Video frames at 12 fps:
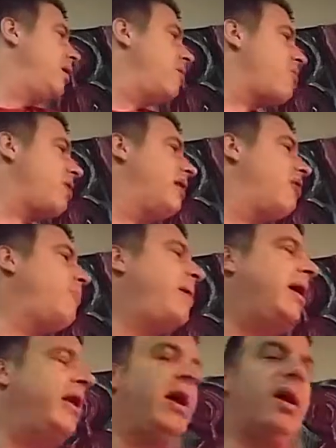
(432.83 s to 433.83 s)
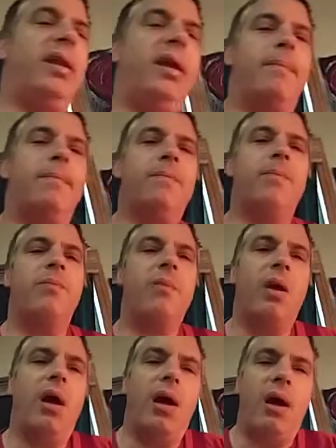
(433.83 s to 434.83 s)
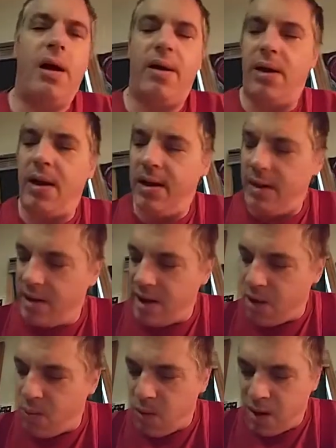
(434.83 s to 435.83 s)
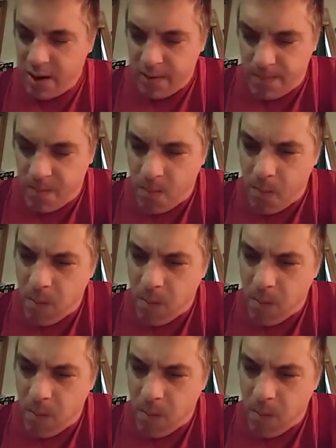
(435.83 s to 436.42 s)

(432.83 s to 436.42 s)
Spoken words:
Here's a little painting I did. I did this one,